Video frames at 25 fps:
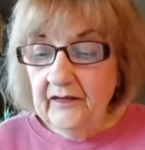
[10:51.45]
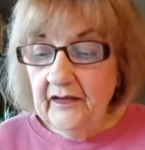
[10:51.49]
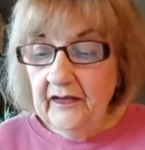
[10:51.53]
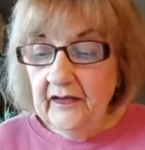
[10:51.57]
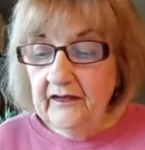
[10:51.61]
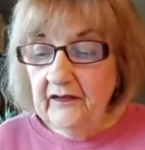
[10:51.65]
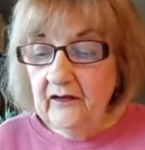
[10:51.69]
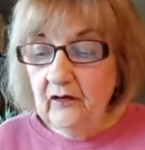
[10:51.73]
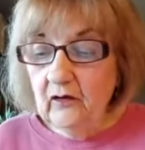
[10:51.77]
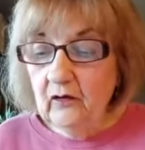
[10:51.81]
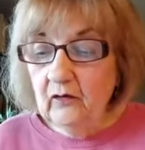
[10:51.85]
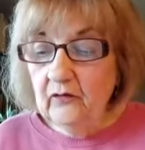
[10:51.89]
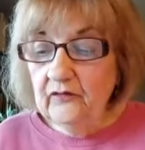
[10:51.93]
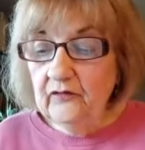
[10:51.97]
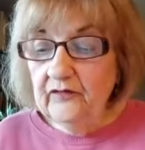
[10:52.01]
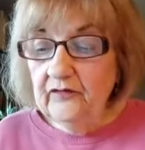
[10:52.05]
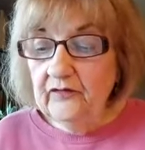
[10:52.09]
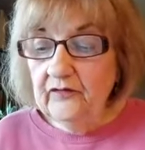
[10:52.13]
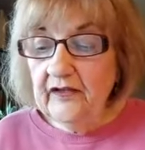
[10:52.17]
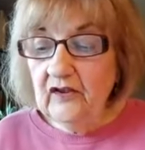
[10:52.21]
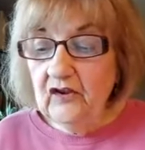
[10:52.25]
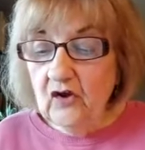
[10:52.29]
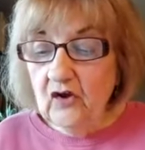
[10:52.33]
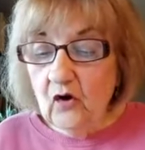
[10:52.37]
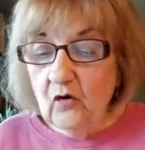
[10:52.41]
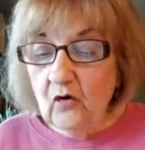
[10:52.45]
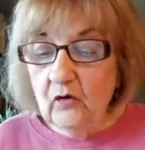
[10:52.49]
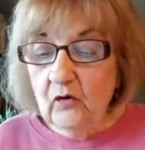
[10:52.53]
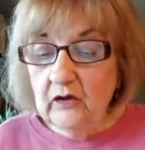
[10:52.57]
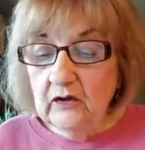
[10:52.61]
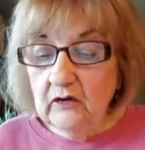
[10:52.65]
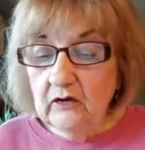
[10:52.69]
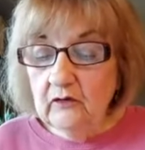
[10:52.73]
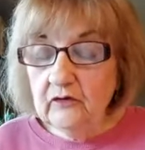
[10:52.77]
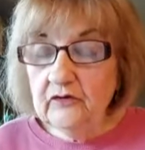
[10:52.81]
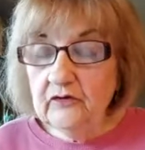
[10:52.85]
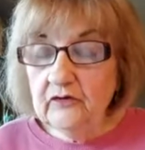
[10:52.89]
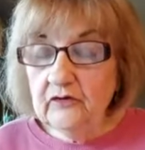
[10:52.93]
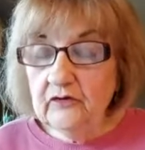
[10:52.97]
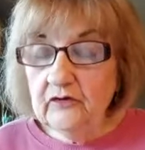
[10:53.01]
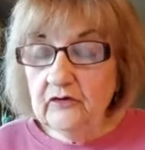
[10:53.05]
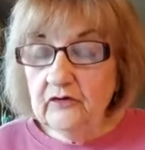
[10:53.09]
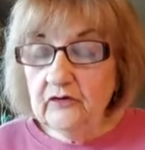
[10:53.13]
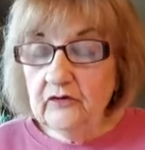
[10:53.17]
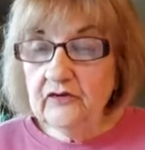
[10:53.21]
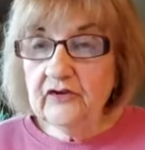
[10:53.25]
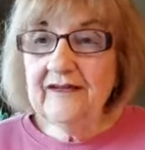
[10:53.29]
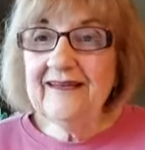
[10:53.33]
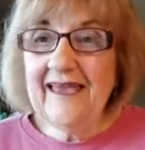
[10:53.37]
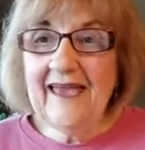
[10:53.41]
and knows that no
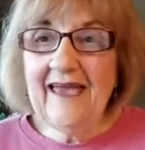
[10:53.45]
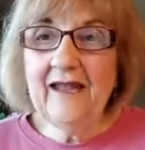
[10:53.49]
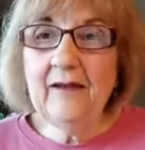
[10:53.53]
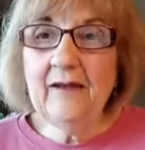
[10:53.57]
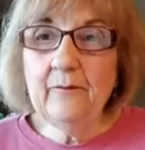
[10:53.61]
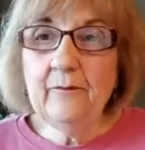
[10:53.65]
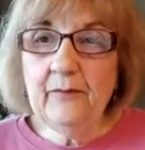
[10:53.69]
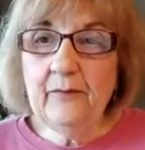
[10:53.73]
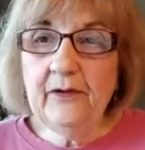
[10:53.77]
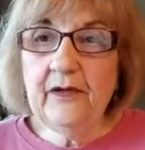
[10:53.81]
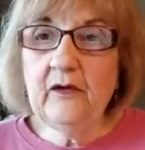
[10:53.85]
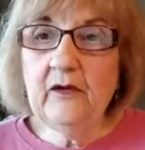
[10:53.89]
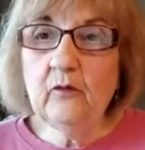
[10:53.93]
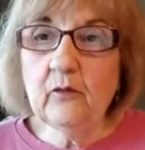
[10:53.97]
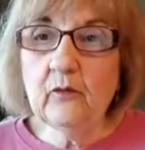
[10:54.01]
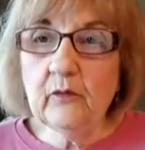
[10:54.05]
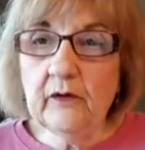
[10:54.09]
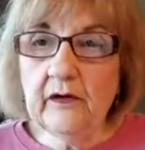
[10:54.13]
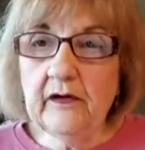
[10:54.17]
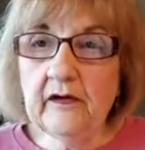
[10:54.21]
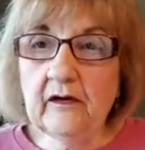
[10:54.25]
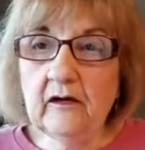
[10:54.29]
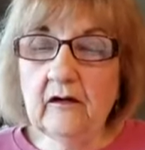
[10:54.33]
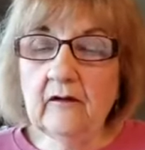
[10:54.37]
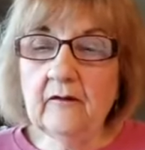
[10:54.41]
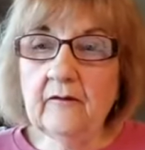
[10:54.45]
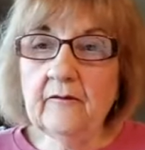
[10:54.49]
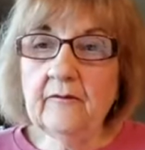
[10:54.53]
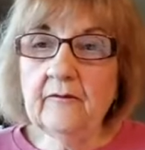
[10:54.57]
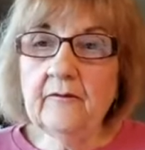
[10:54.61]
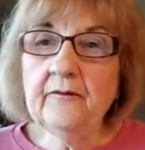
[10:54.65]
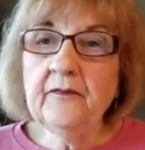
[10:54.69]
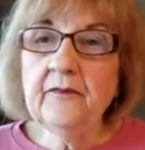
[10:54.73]
illusion can be real.